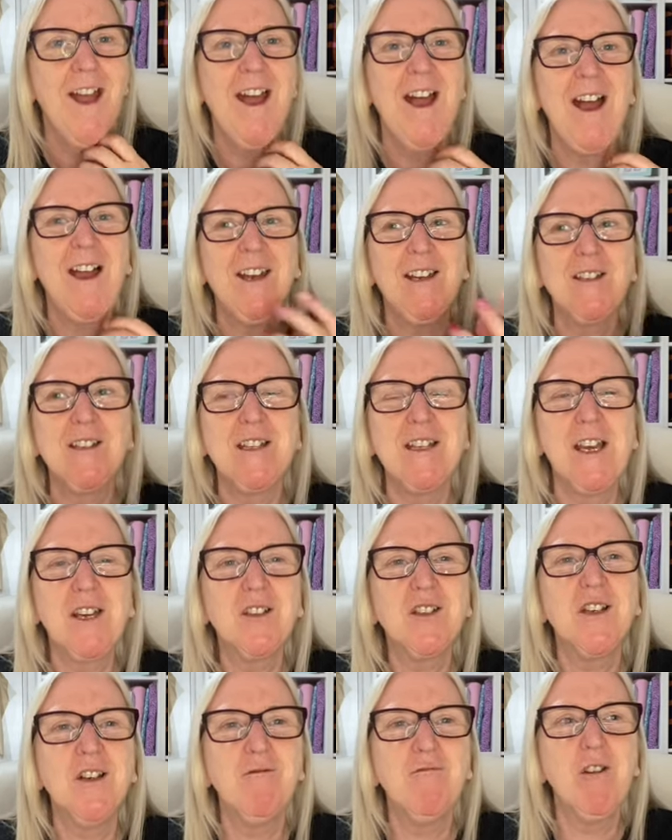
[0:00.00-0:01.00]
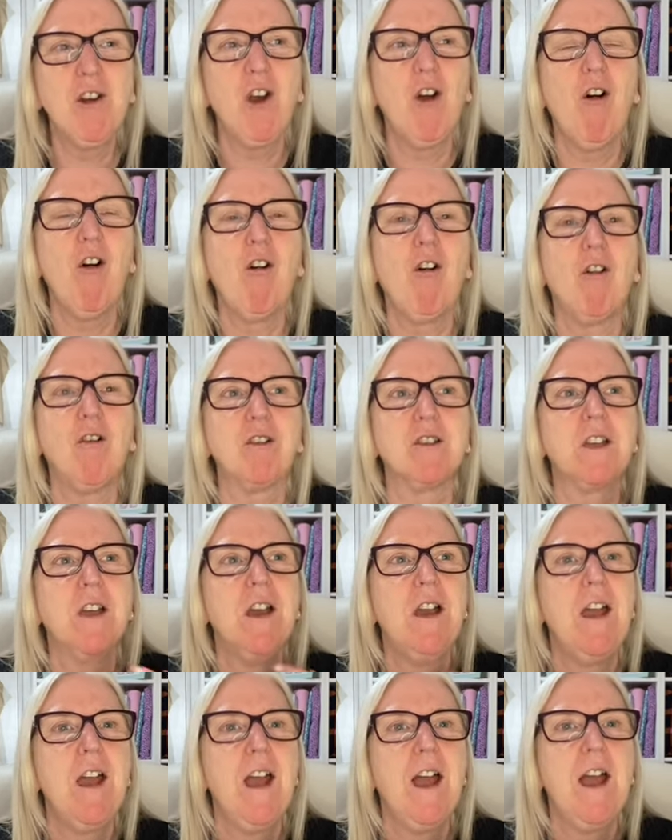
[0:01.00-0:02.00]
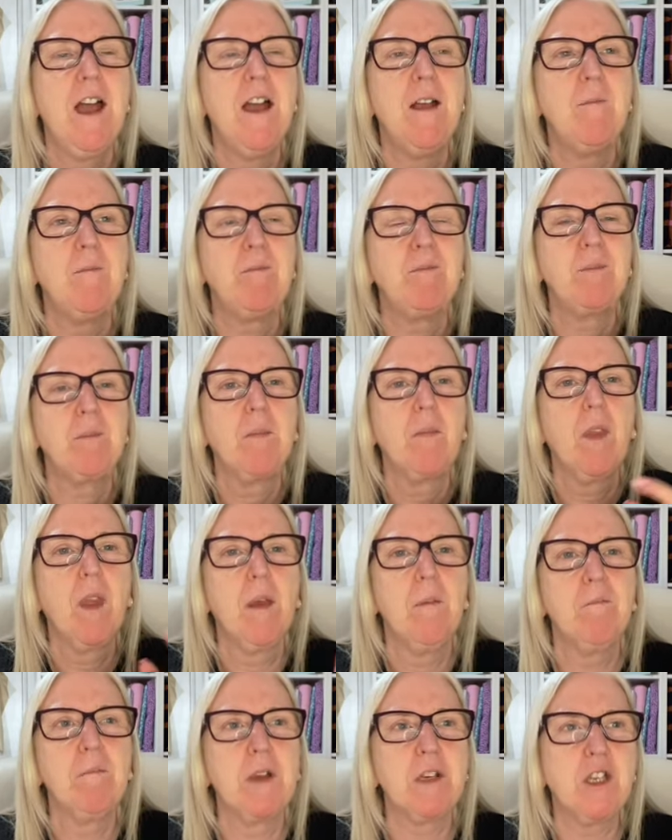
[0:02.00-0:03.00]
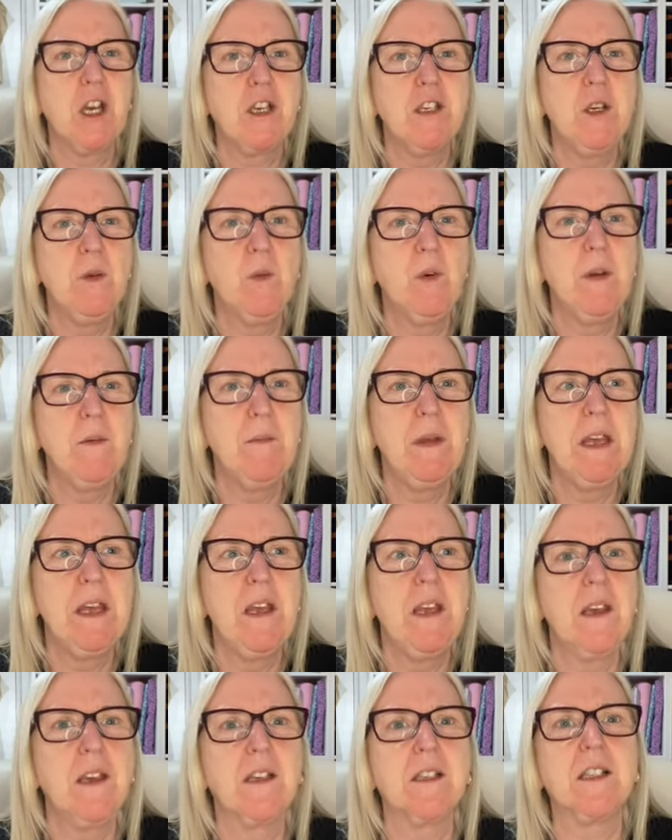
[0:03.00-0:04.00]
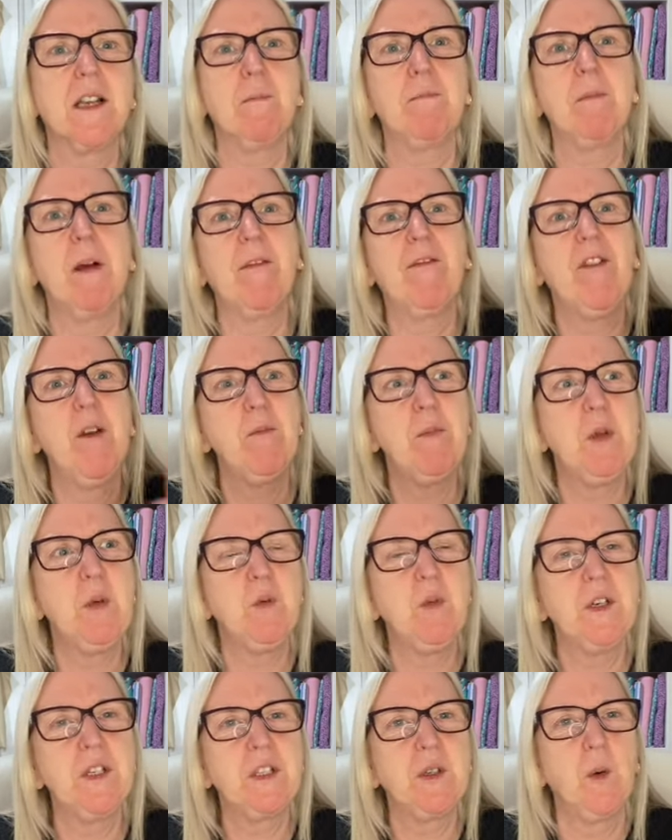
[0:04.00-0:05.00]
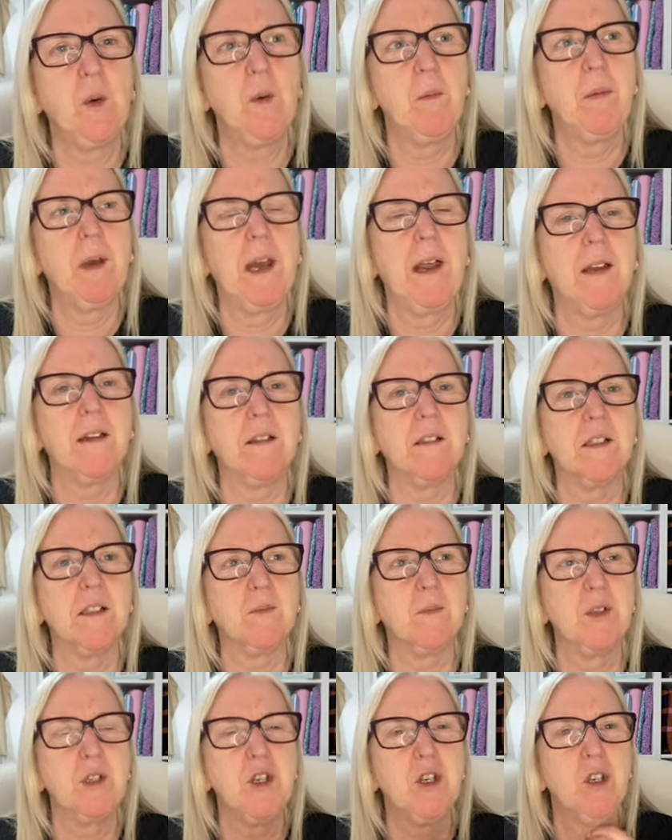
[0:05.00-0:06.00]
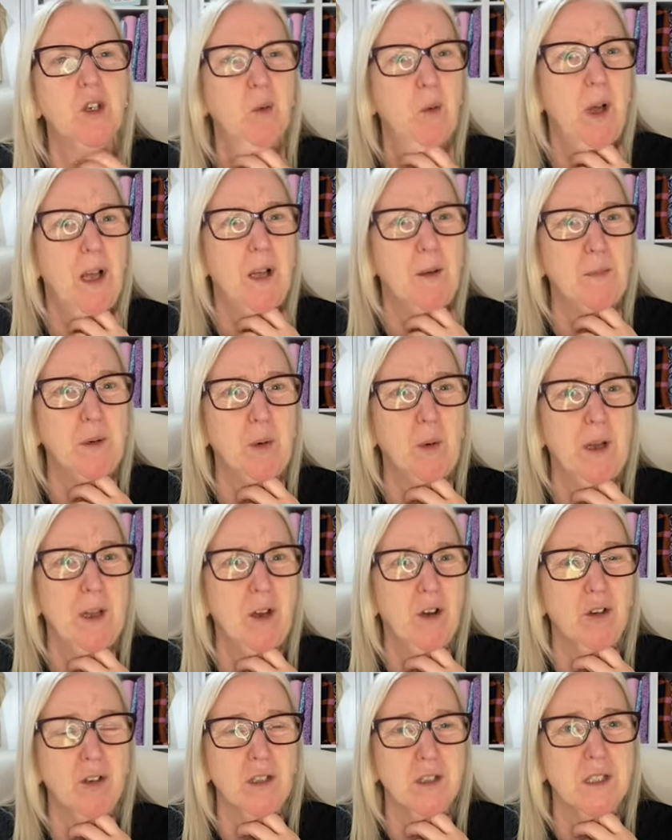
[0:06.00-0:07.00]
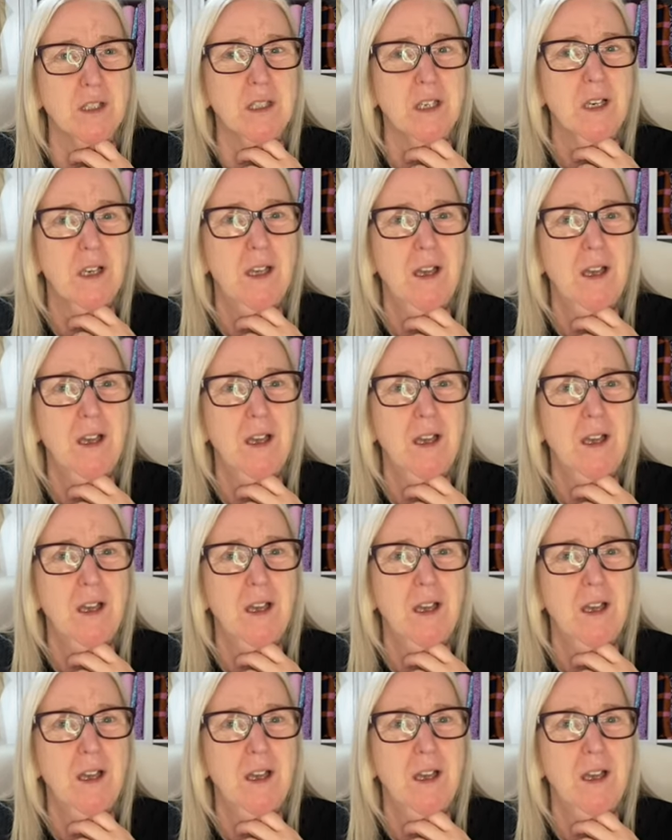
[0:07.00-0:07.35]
and I did actually record my January makes and my February sewing plans. But you know what? I'll be quite honest.